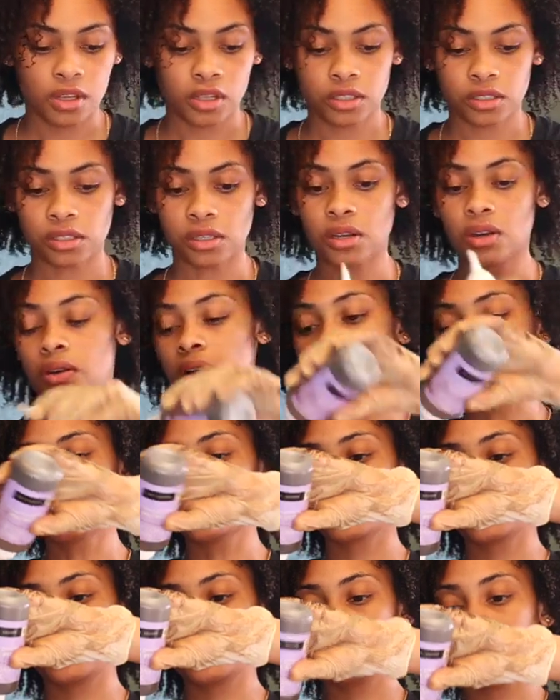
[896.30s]
So I'm
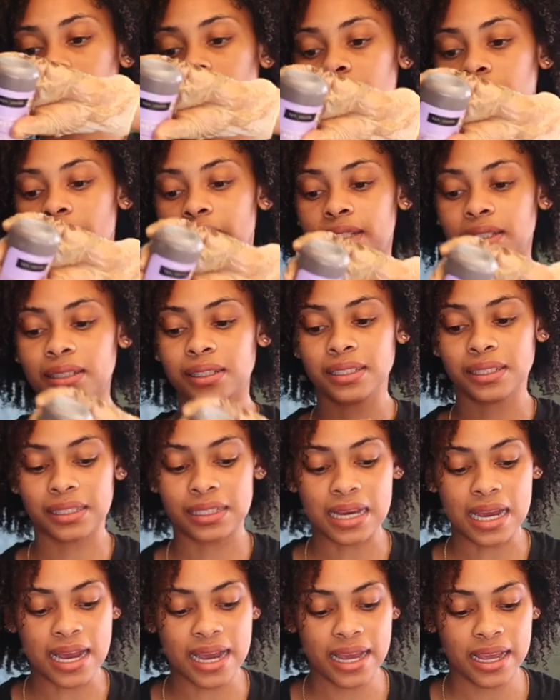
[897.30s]
just gonna use the rest of this
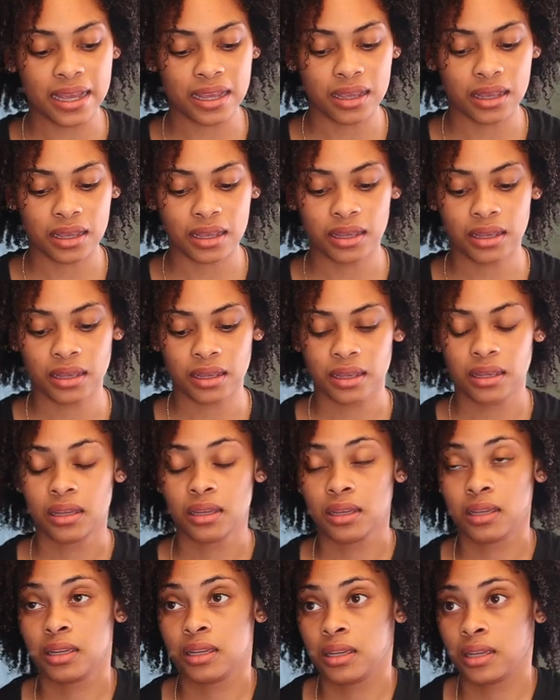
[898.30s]
dye
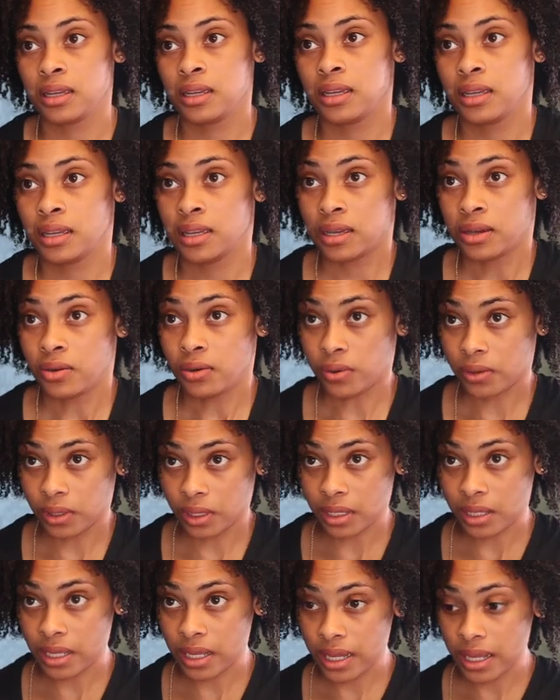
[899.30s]
on
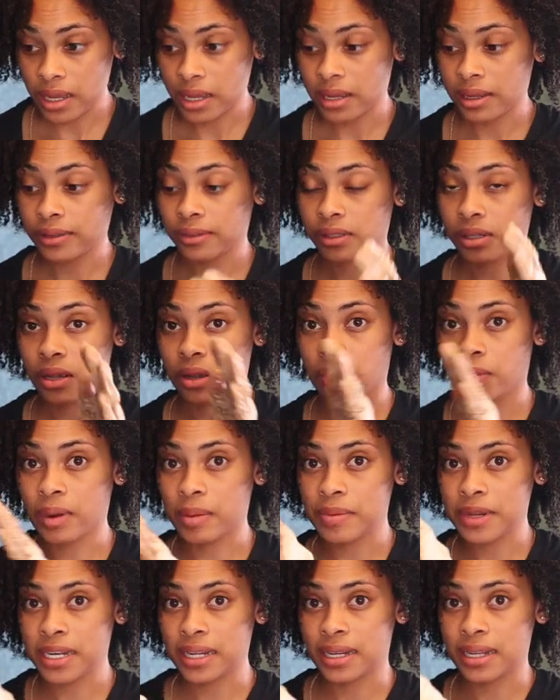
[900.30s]
the gloves,
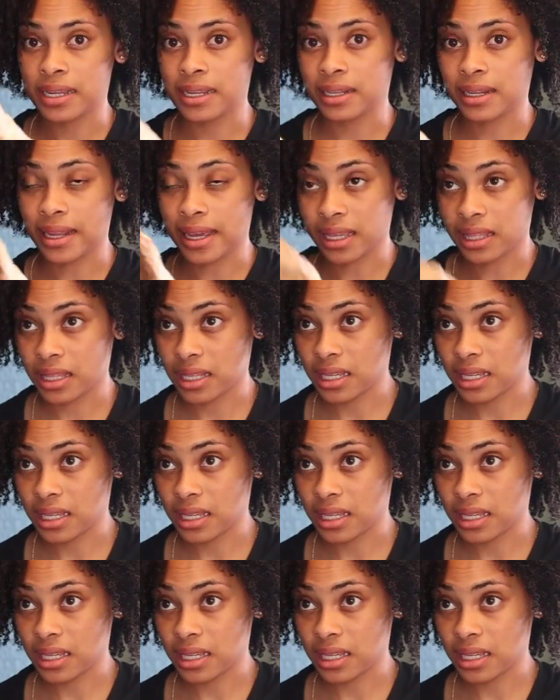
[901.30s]
rubbing it in like